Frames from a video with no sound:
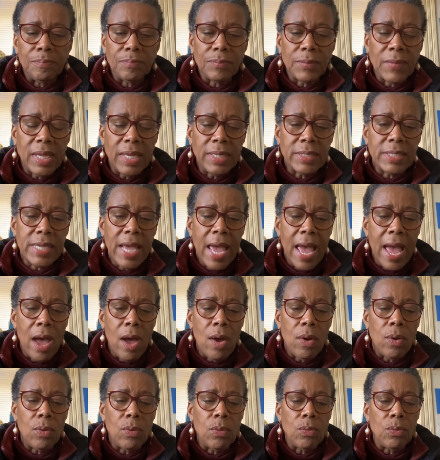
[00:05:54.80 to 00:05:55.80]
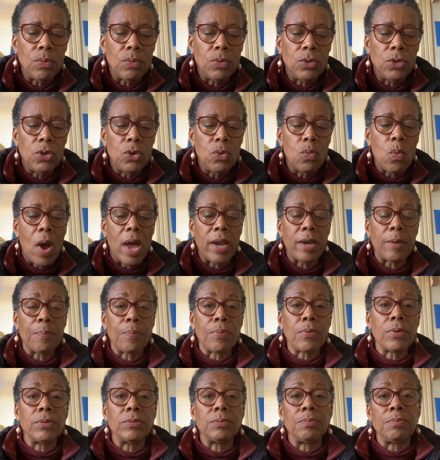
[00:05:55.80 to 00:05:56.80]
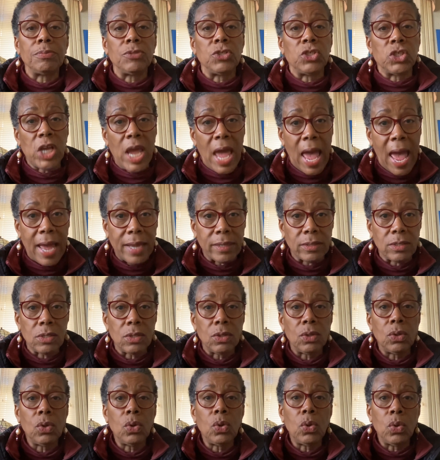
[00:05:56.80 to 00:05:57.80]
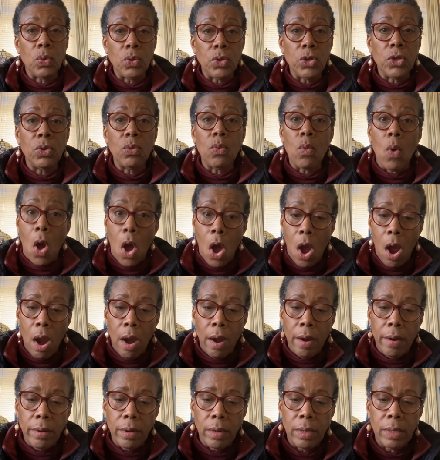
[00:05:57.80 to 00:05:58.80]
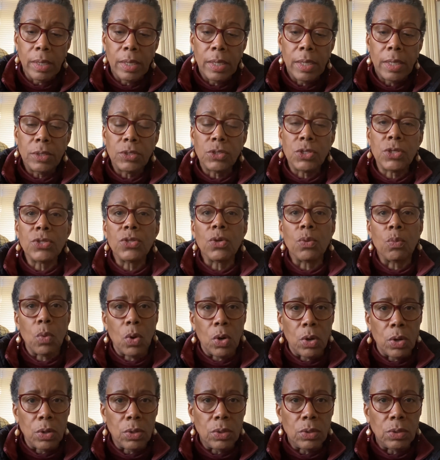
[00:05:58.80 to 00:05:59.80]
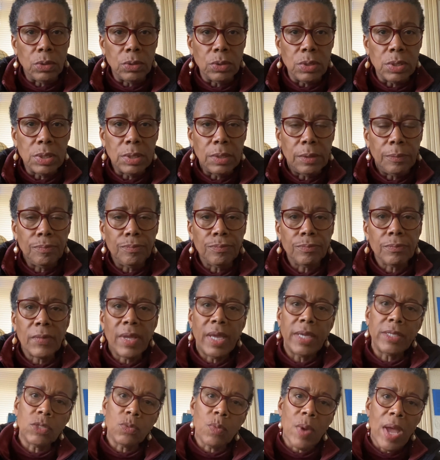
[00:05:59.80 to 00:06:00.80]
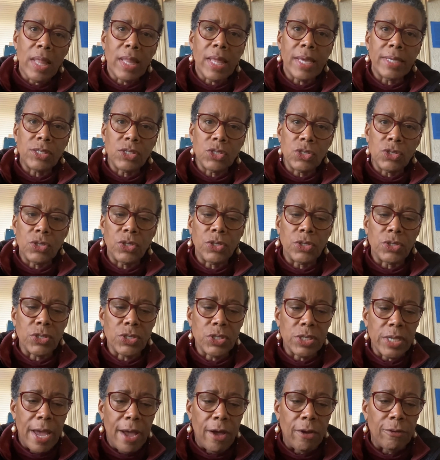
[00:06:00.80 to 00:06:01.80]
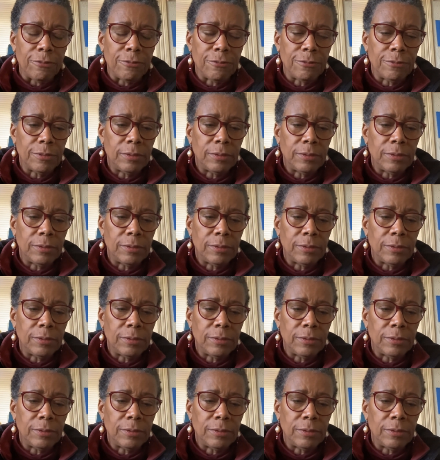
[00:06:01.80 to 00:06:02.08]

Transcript: It's how you want to project who you are to the world as well as to yourself.